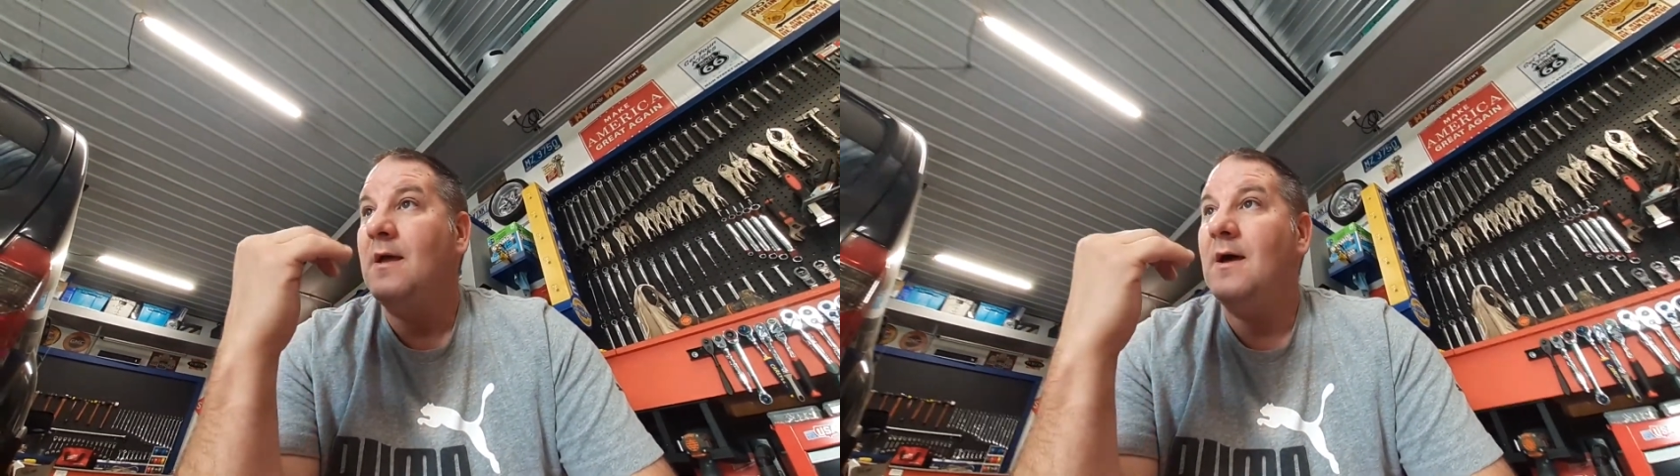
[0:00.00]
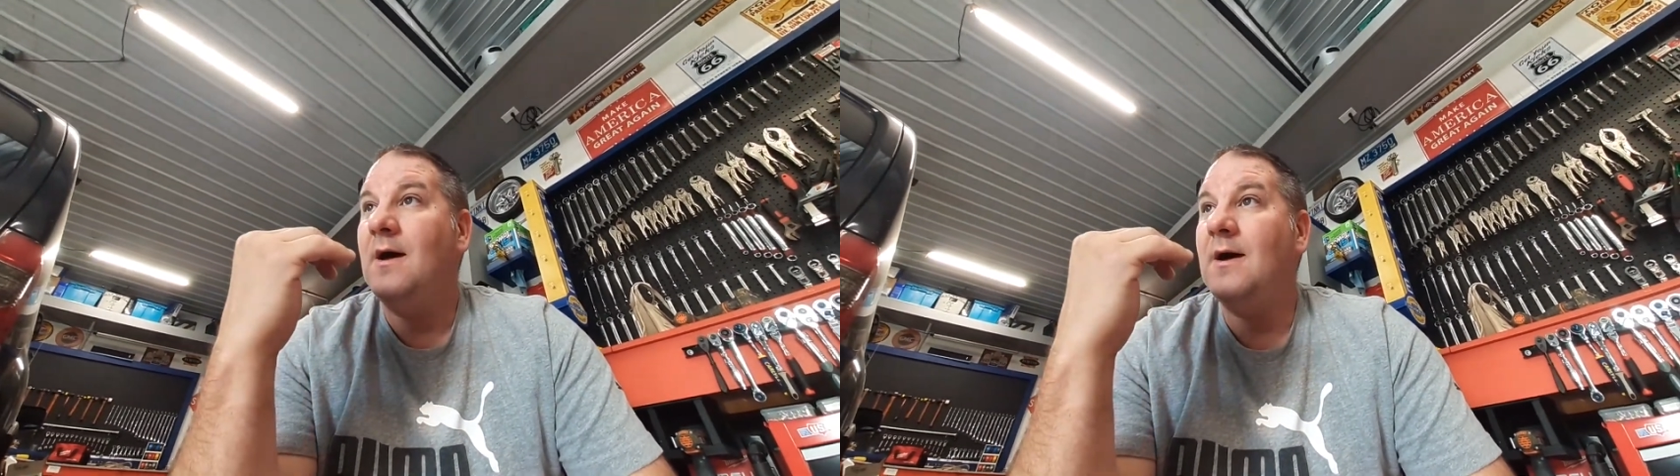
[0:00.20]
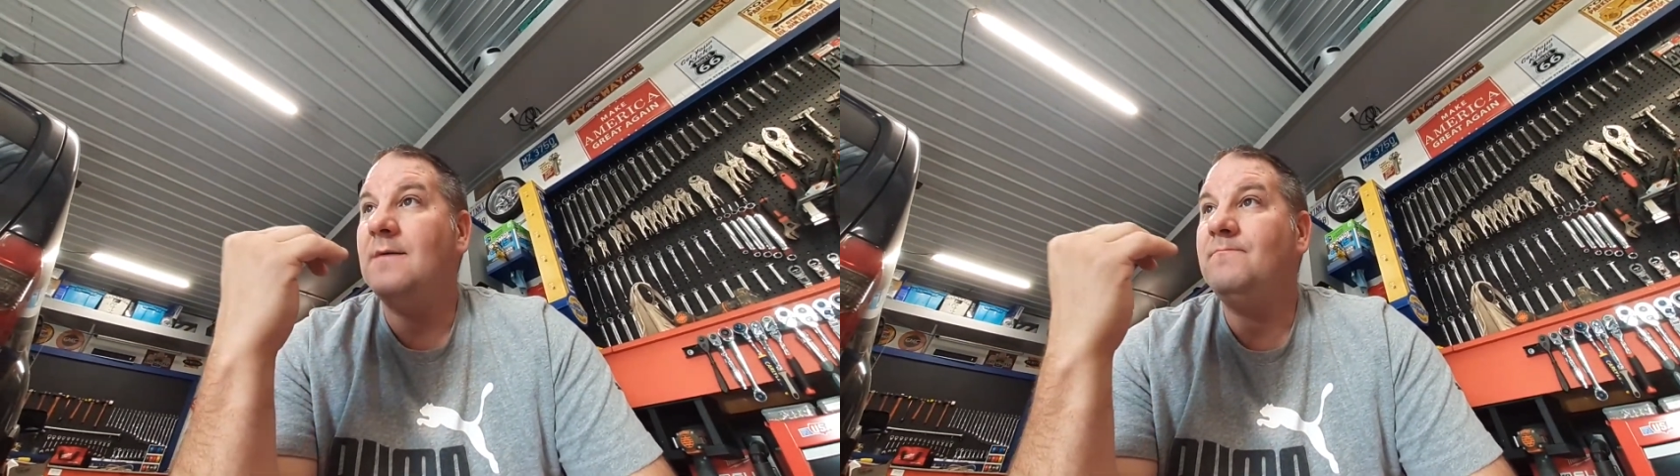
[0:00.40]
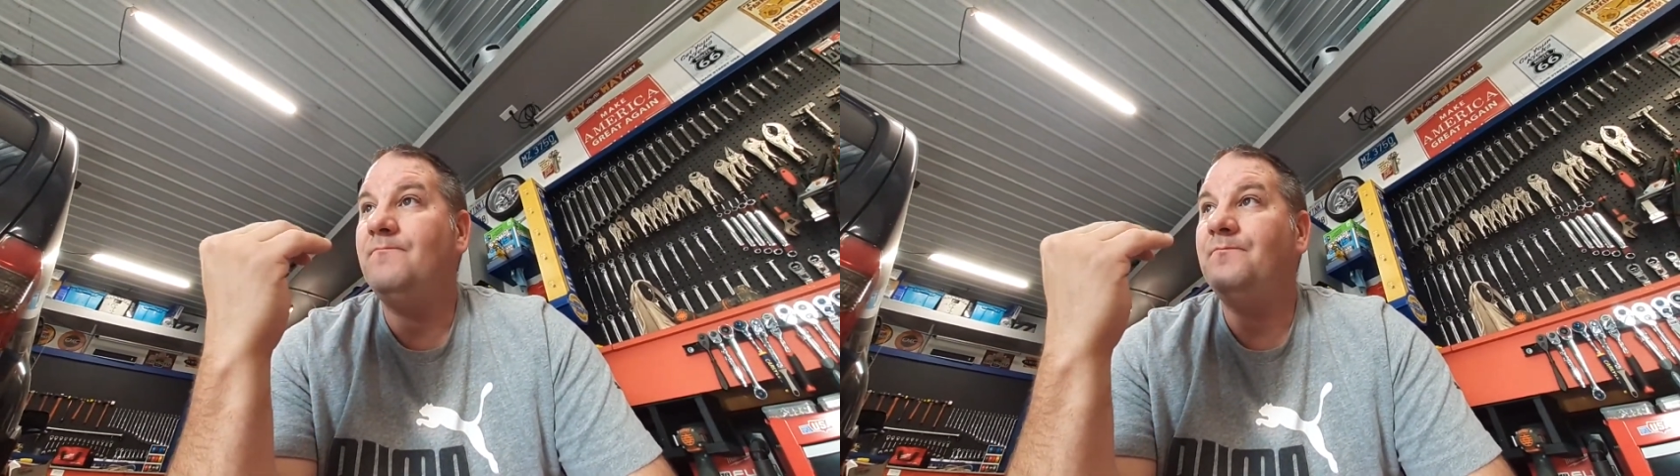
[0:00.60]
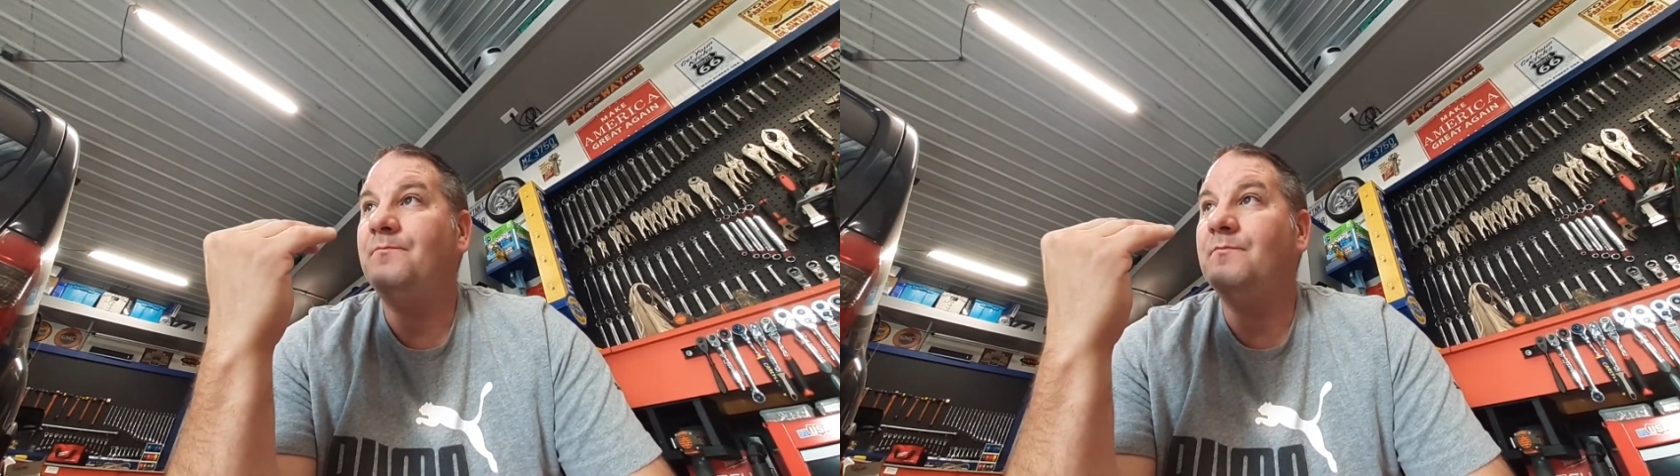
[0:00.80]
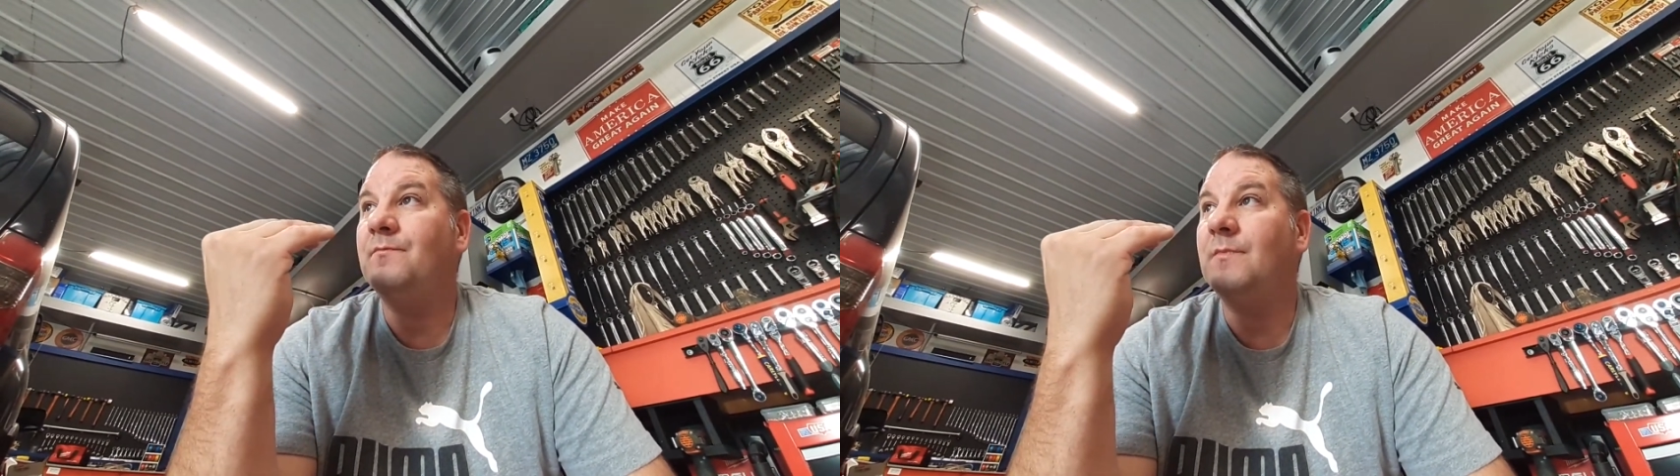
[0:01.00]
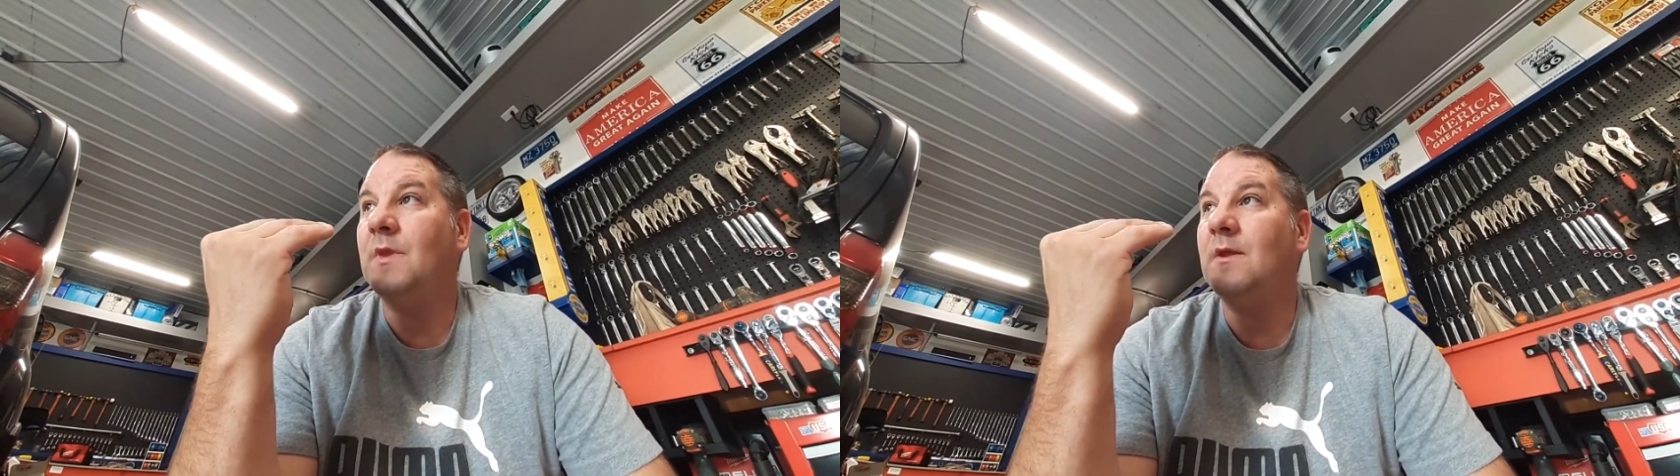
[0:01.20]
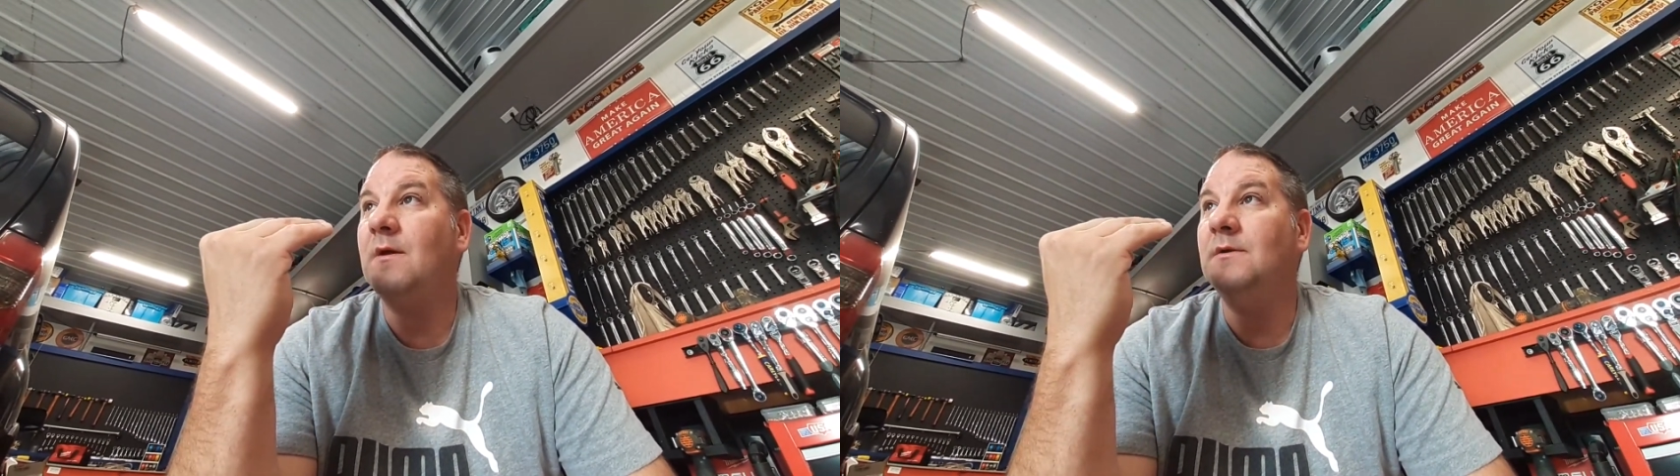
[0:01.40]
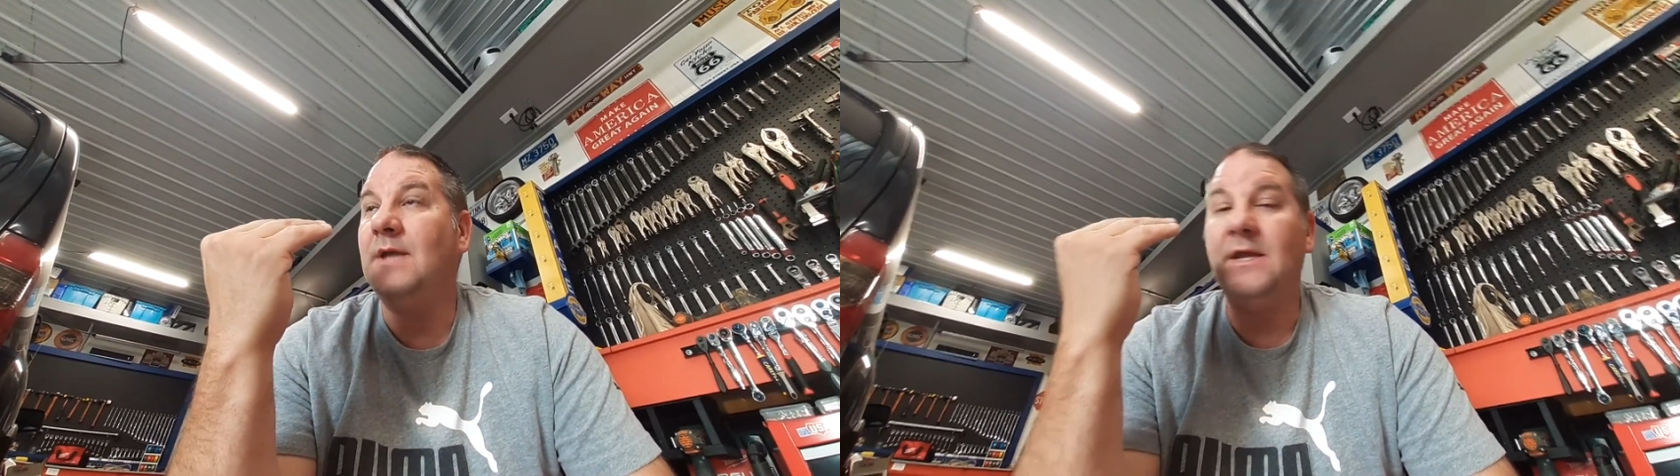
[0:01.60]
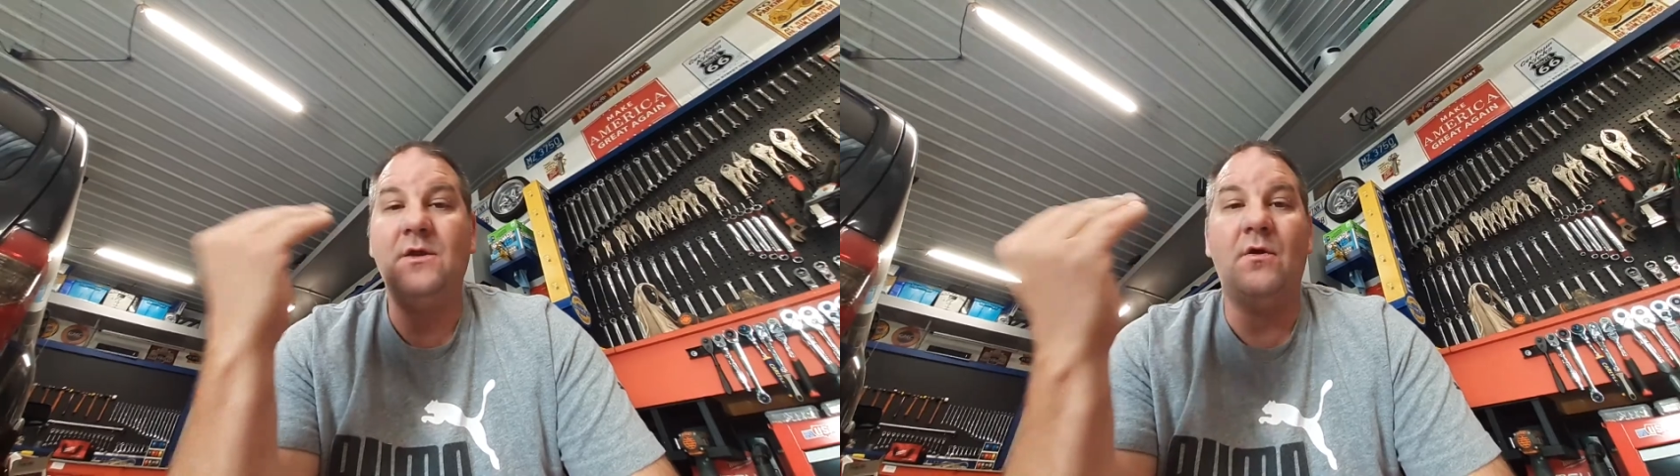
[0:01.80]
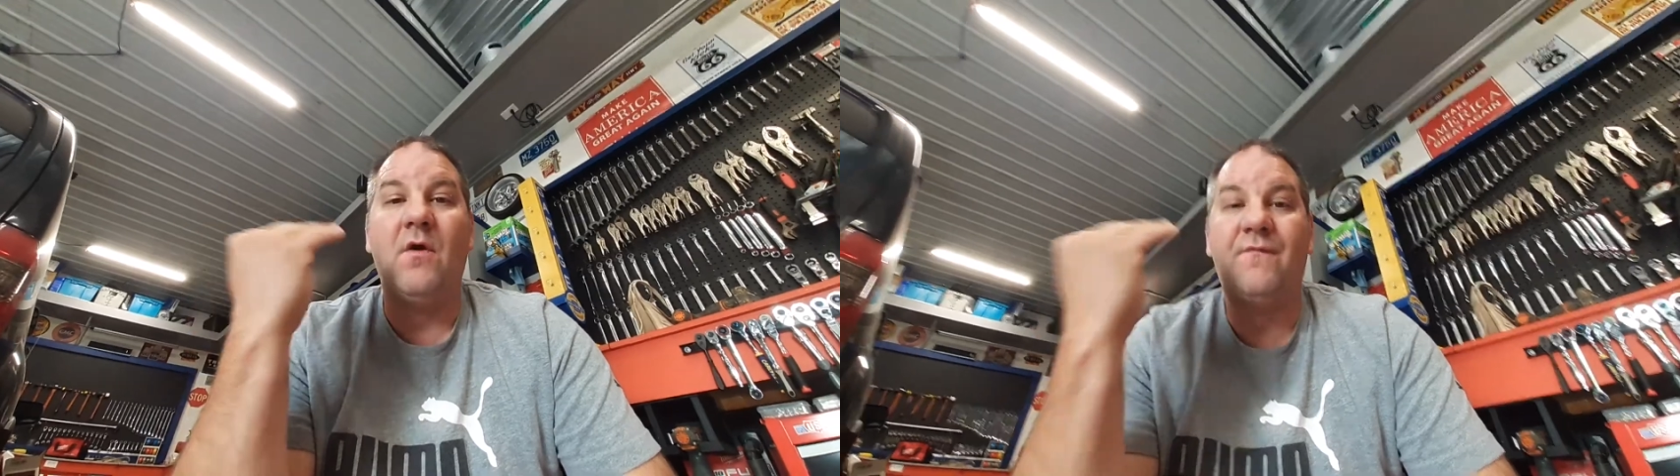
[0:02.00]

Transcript: That Euro